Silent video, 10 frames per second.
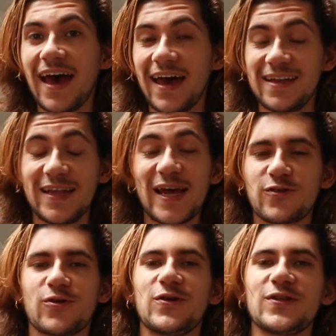And
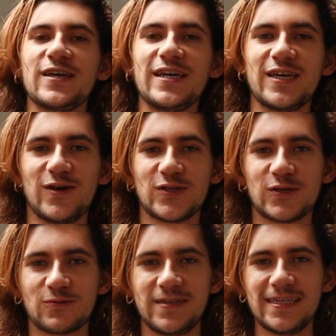later on he
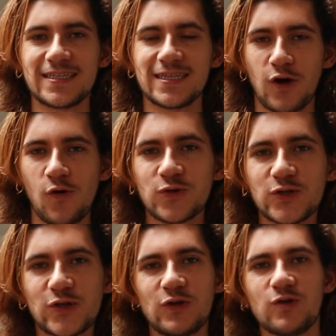also released his own
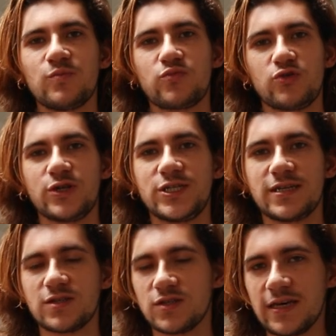solo
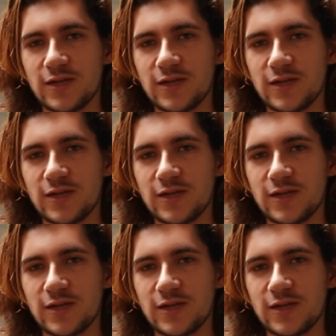project,